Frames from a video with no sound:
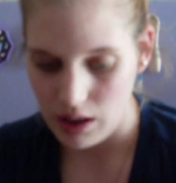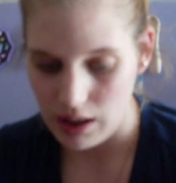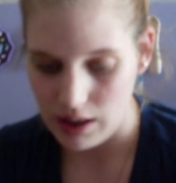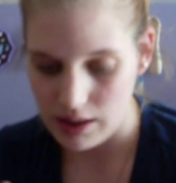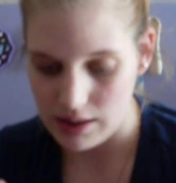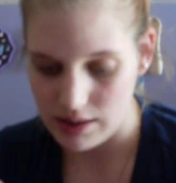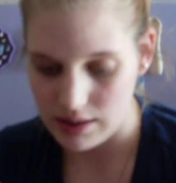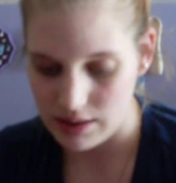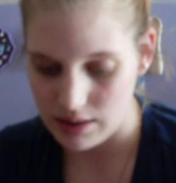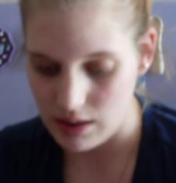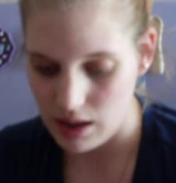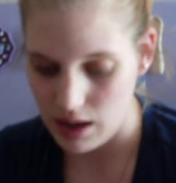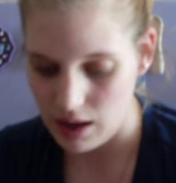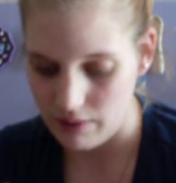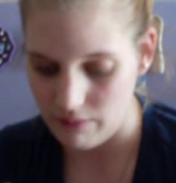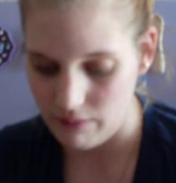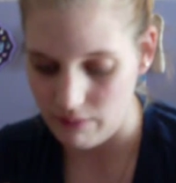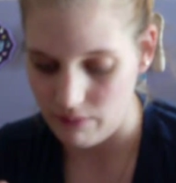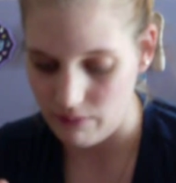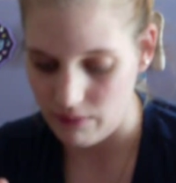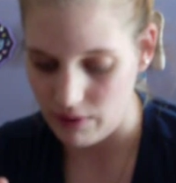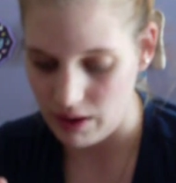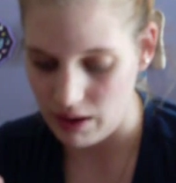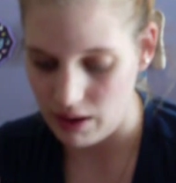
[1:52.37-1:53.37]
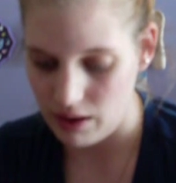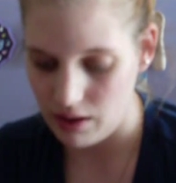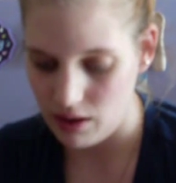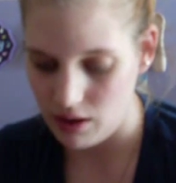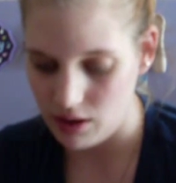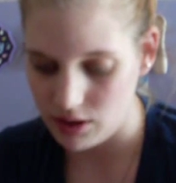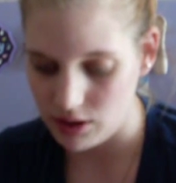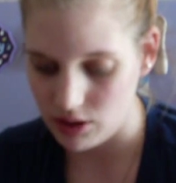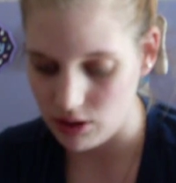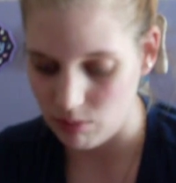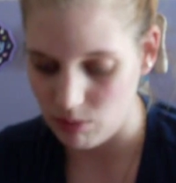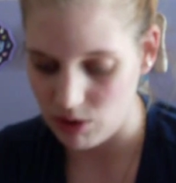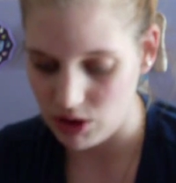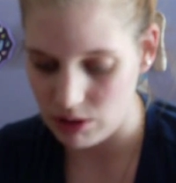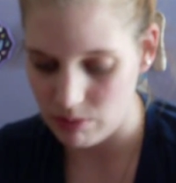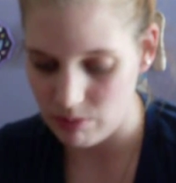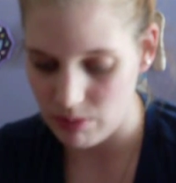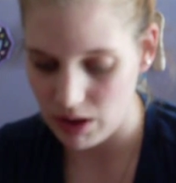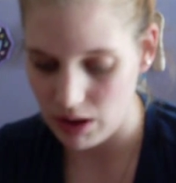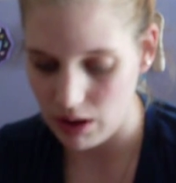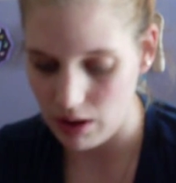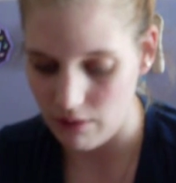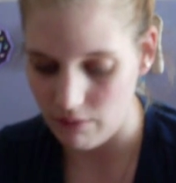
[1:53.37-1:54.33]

It's not even funny. They're so much more